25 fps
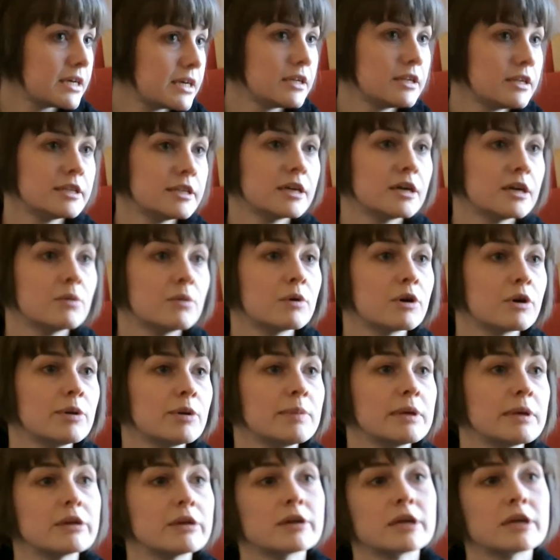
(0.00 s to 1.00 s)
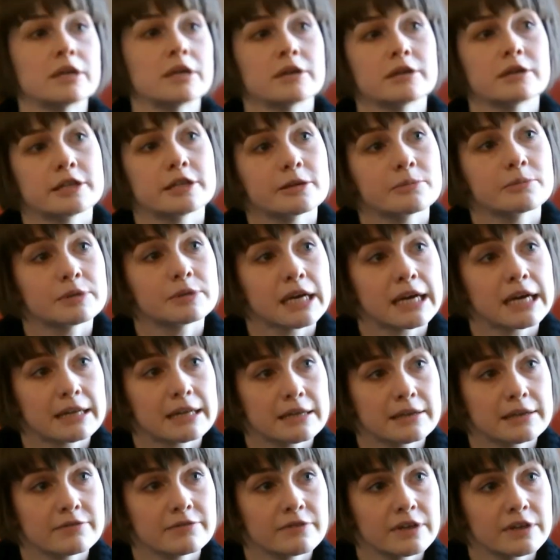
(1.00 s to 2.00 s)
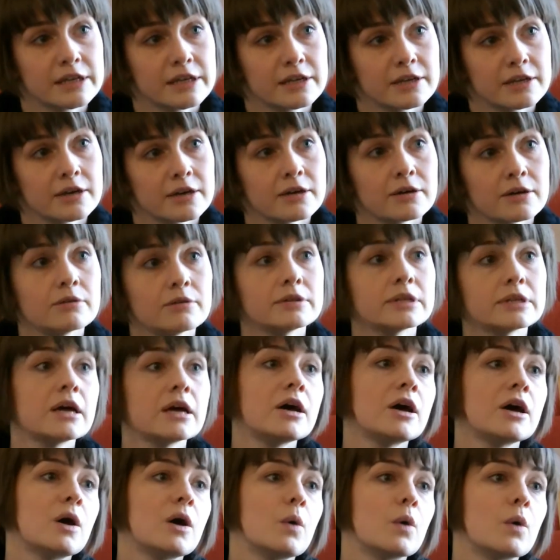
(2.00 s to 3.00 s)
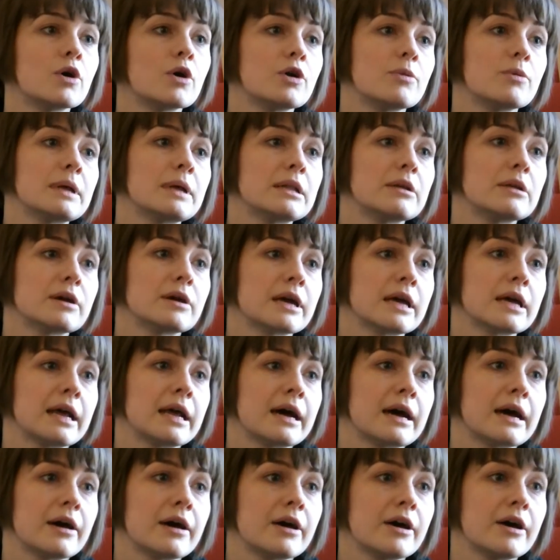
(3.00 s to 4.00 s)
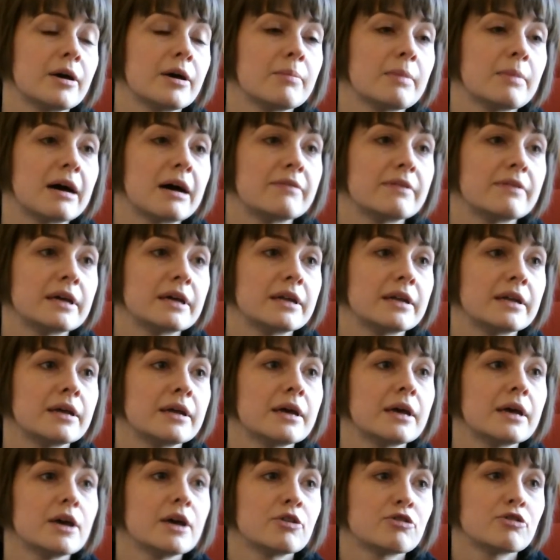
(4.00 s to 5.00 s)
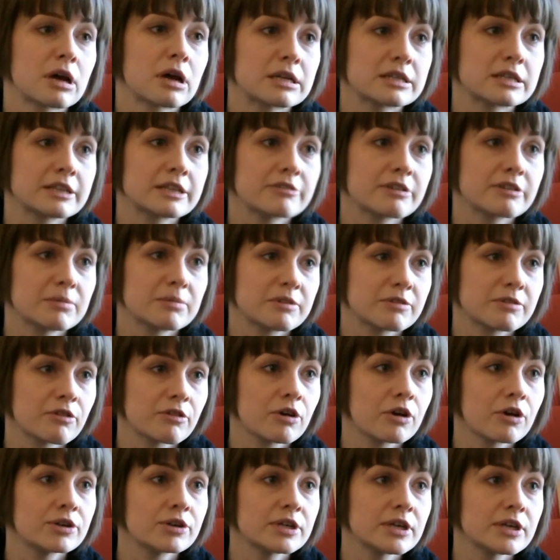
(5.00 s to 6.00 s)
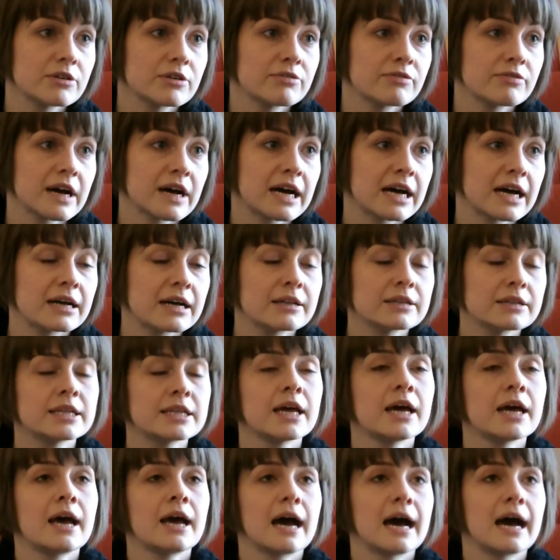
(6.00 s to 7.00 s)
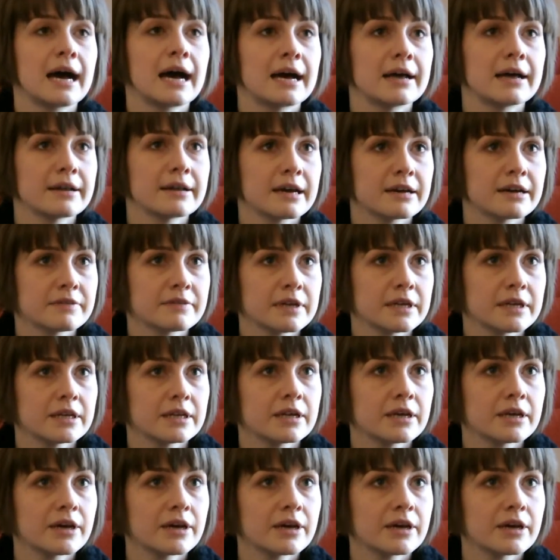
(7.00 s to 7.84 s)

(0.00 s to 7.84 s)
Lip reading: So we're going to be looking at subtitling videos, we're going to be looking at having transcripts for audio files and having